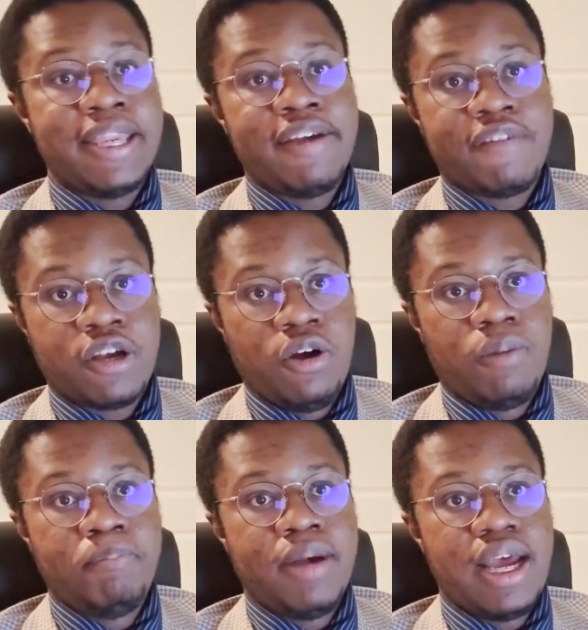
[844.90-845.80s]

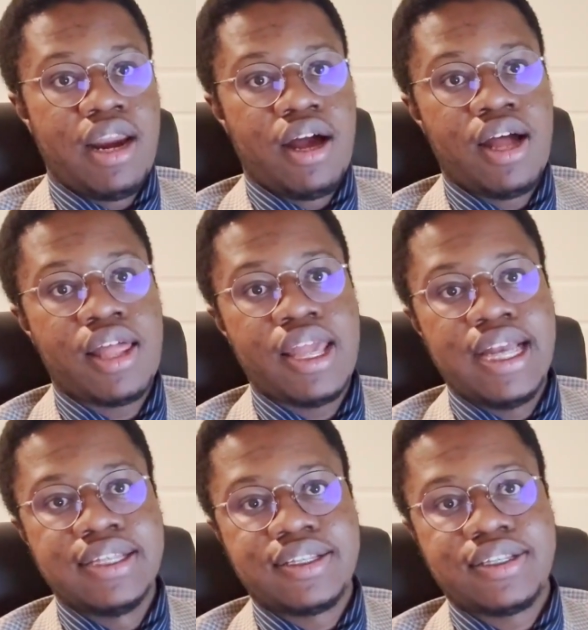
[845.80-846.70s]
difficult, but
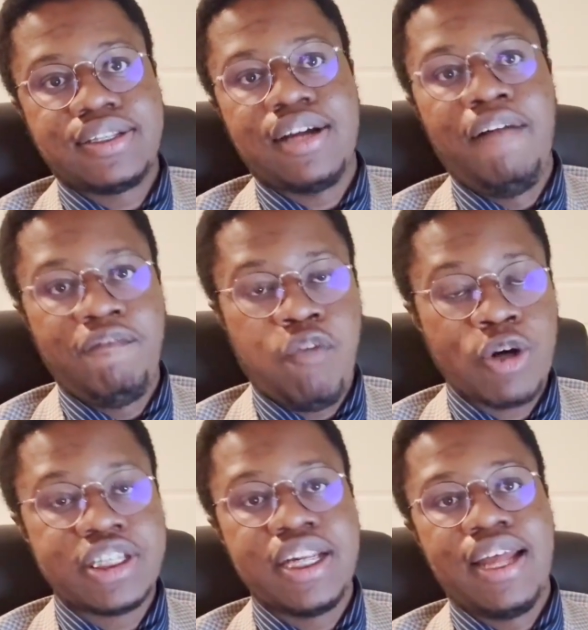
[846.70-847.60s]
it's
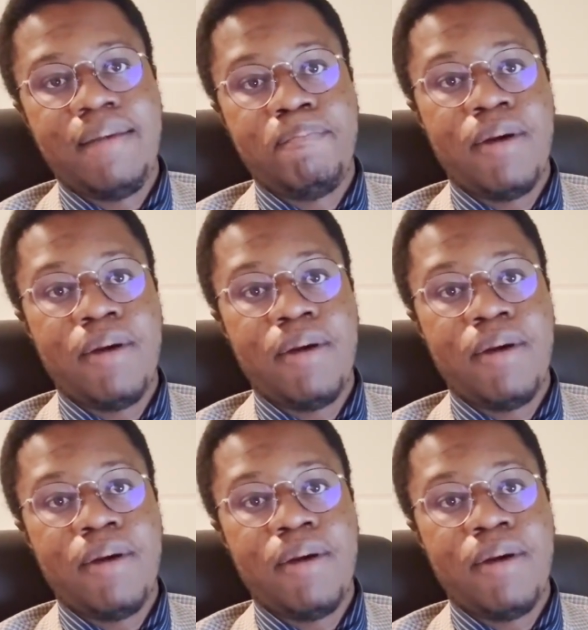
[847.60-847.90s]
unfortunate,